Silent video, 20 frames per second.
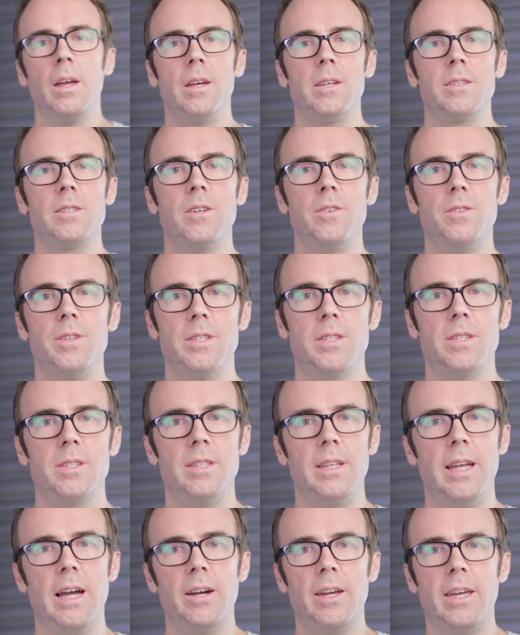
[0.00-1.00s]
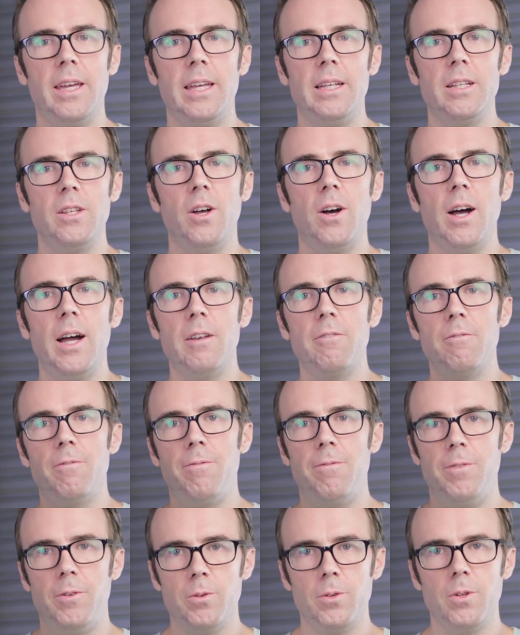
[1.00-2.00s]
So this is now key light,
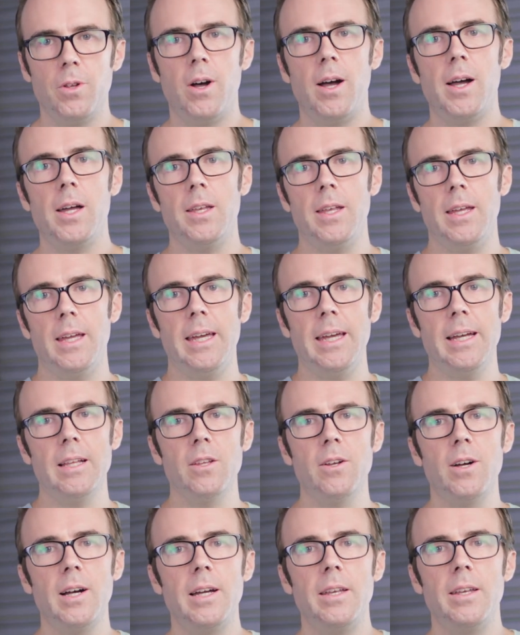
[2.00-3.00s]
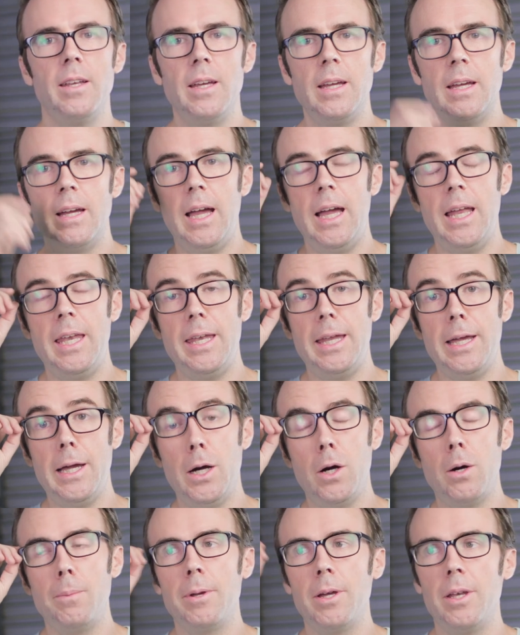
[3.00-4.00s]
fill light, hair light, and
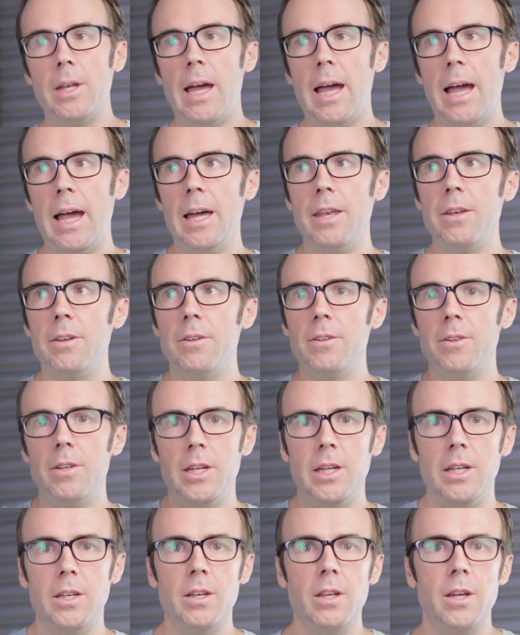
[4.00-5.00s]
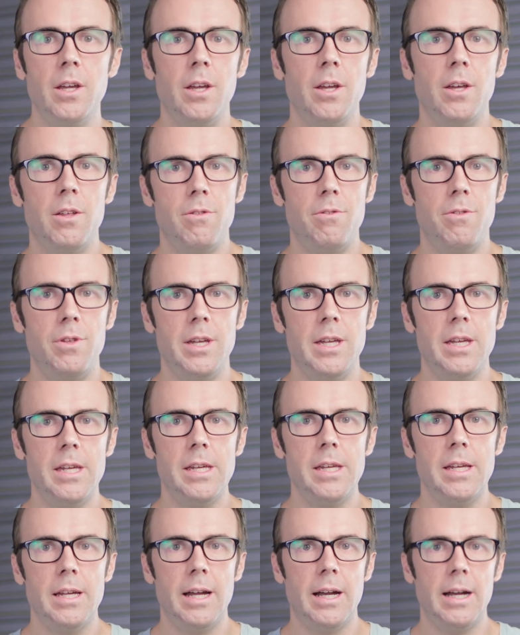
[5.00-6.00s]
now I'm going to add in
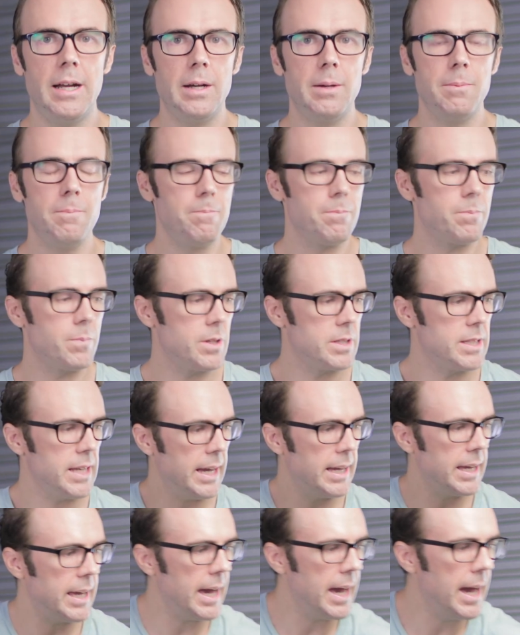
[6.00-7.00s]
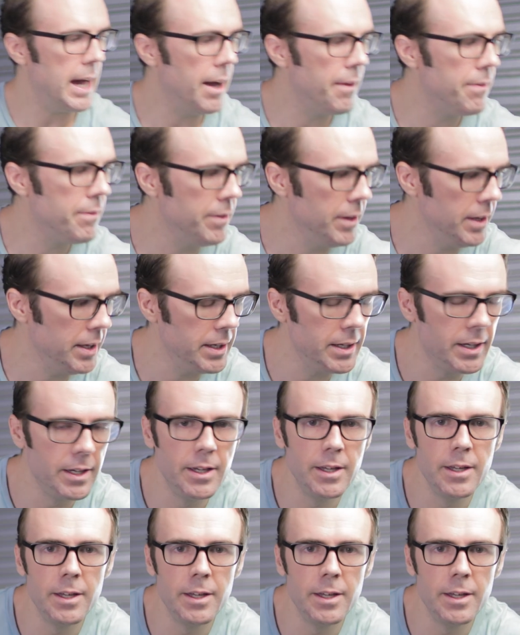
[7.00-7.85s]
the, take out the